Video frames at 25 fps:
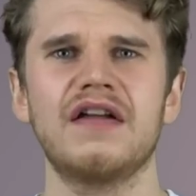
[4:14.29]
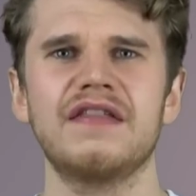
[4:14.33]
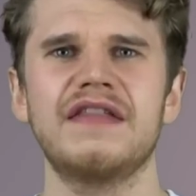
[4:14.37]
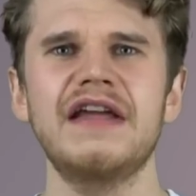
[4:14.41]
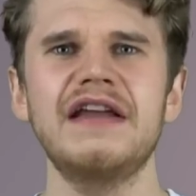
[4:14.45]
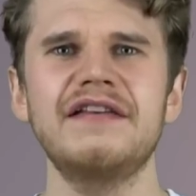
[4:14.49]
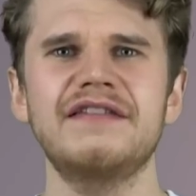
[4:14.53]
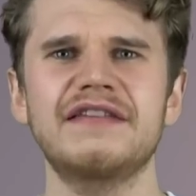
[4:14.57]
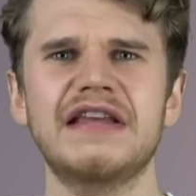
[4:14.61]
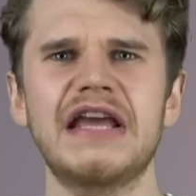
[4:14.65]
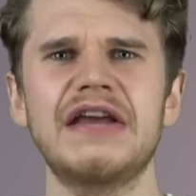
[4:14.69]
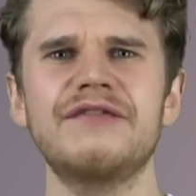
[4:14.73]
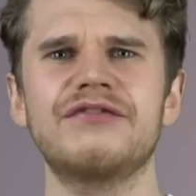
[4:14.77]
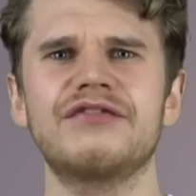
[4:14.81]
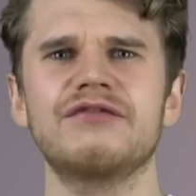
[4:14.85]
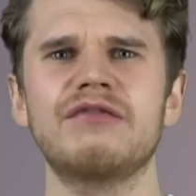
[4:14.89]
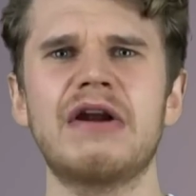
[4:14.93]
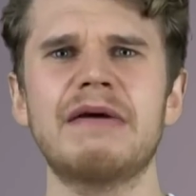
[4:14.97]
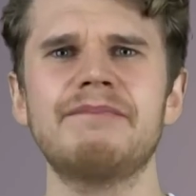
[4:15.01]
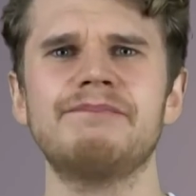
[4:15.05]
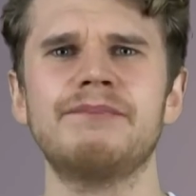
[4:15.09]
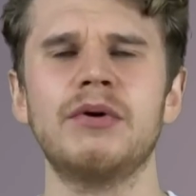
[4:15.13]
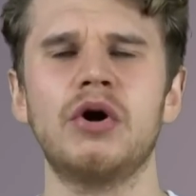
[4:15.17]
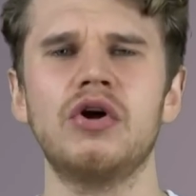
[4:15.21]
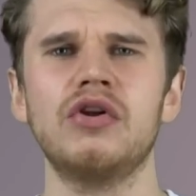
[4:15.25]
This gives
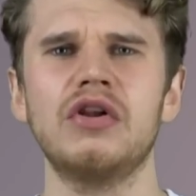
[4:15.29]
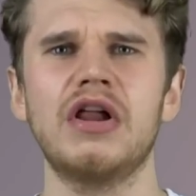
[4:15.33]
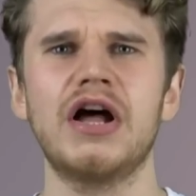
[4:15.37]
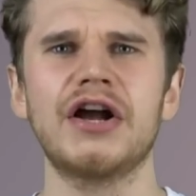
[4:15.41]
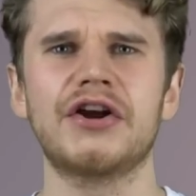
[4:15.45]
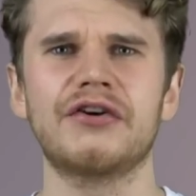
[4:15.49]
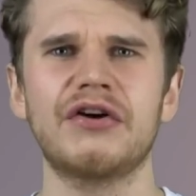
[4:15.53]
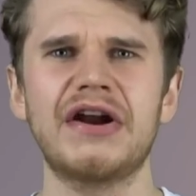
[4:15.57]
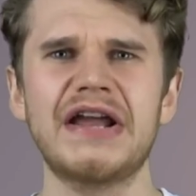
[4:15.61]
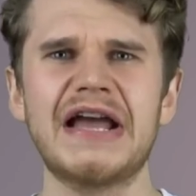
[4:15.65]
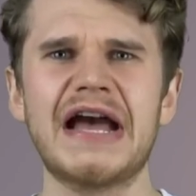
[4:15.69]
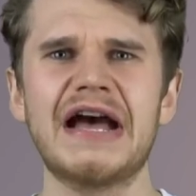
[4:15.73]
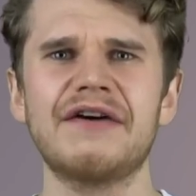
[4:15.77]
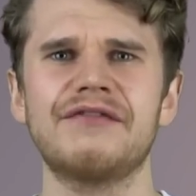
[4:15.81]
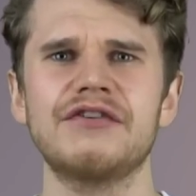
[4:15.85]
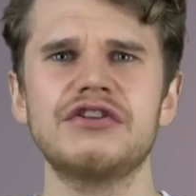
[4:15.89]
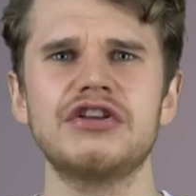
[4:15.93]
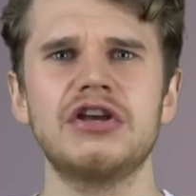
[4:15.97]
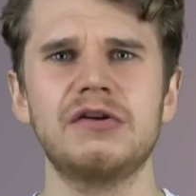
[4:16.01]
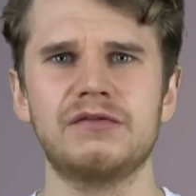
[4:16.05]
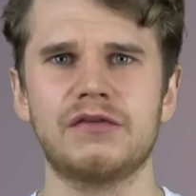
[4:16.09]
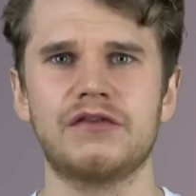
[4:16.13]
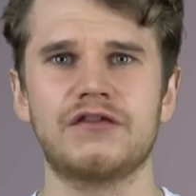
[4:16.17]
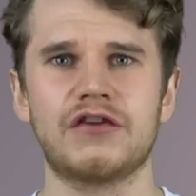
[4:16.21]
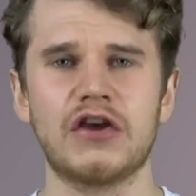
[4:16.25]
Red Bull a great
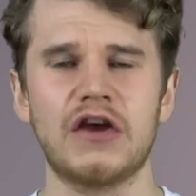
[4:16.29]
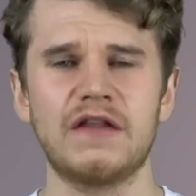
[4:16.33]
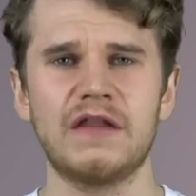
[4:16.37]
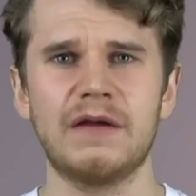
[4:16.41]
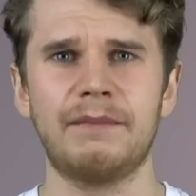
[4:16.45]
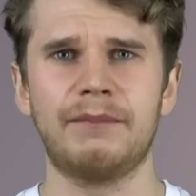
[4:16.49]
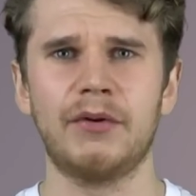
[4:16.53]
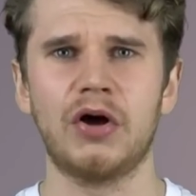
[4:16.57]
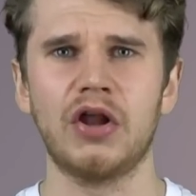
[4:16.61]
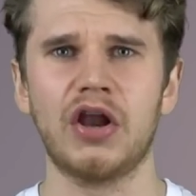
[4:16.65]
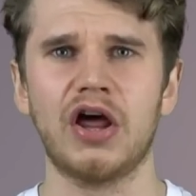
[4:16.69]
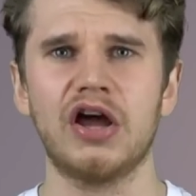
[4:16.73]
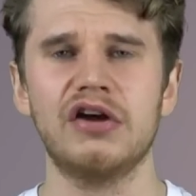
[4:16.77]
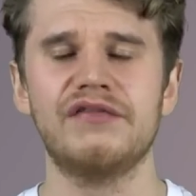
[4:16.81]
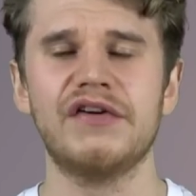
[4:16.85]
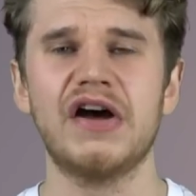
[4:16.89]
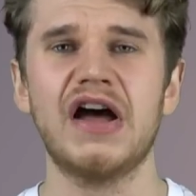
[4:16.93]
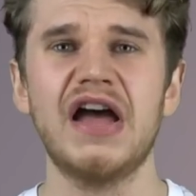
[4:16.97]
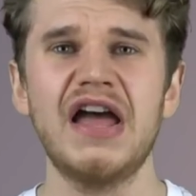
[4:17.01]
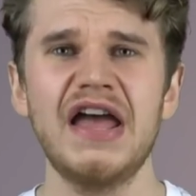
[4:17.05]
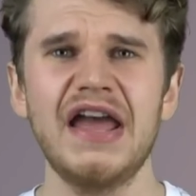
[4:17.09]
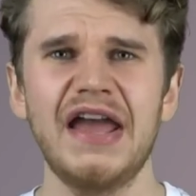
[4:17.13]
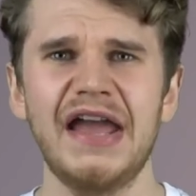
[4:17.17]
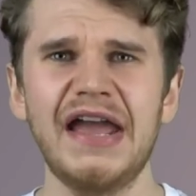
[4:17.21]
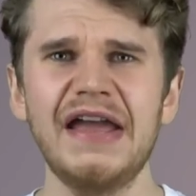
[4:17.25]
avenue to turn the ball
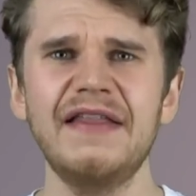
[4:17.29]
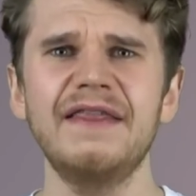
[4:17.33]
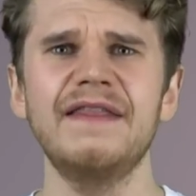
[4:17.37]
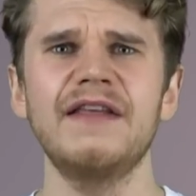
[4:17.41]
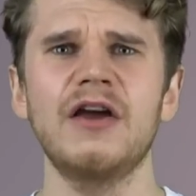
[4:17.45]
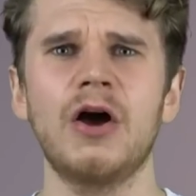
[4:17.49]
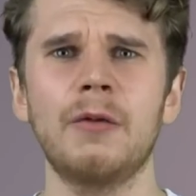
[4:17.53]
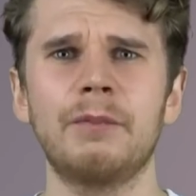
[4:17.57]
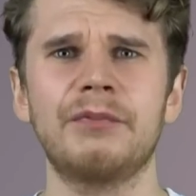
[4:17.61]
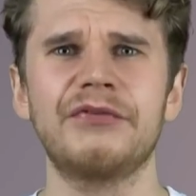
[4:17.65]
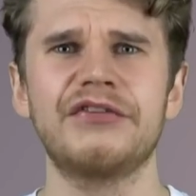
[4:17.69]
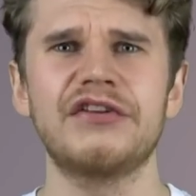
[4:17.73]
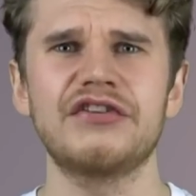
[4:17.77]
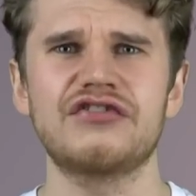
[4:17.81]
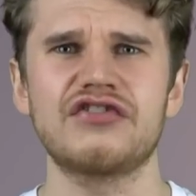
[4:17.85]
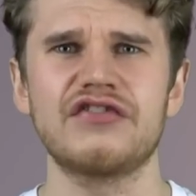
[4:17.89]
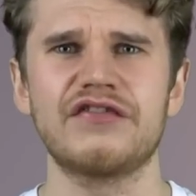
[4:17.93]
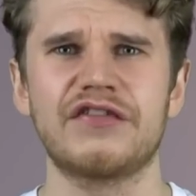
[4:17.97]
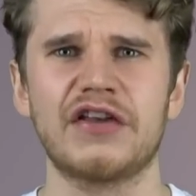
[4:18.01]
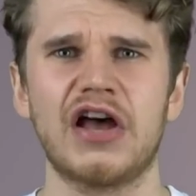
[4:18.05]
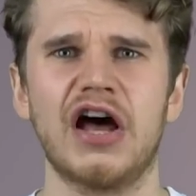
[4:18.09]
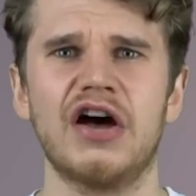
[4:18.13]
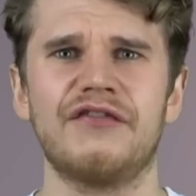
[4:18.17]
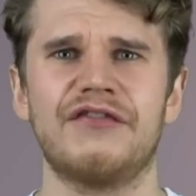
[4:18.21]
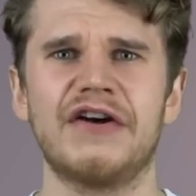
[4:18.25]
over in the
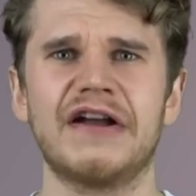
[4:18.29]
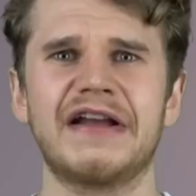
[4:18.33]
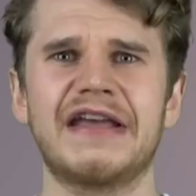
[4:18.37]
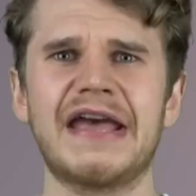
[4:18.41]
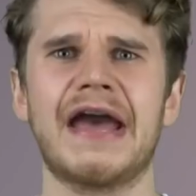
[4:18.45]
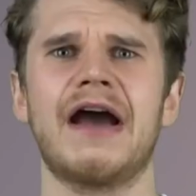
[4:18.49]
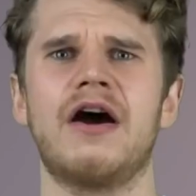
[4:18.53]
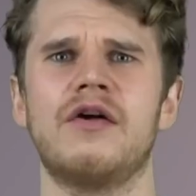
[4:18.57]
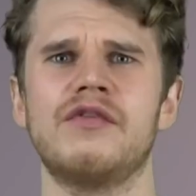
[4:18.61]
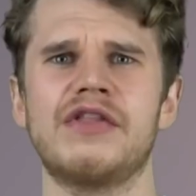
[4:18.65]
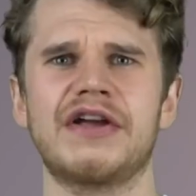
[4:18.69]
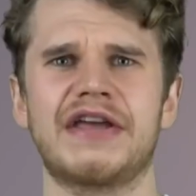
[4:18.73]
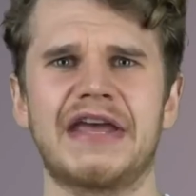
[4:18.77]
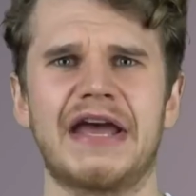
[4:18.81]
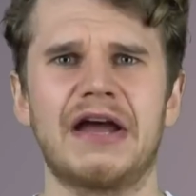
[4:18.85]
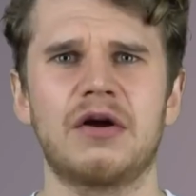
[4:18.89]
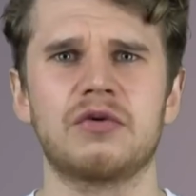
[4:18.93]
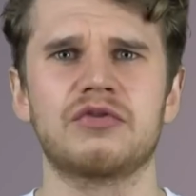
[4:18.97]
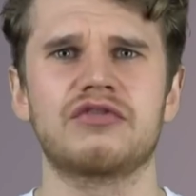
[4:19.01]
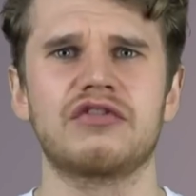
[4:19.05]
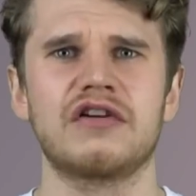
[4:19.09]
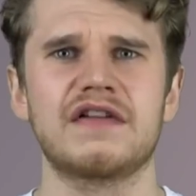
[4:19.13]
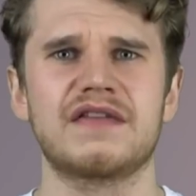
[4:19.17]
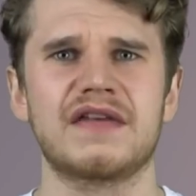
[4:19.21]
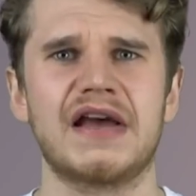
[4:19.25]
opposition's half and get on the
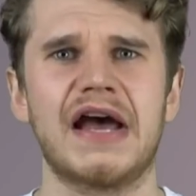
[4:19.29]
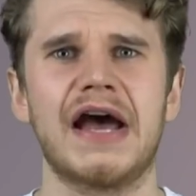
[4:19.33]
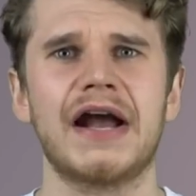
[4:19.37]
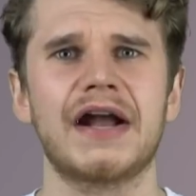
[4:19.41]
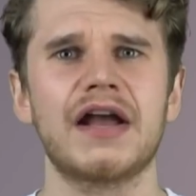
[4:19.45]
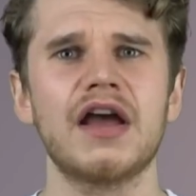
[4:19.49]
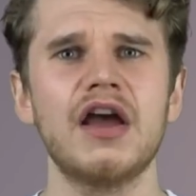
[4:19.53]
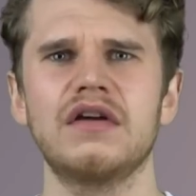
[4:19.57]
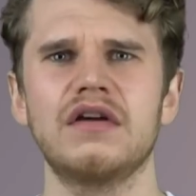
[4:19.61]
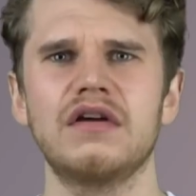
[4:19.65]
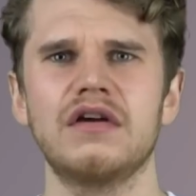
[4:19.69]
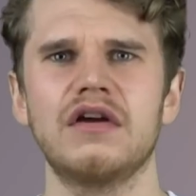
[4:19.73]
counter-attack.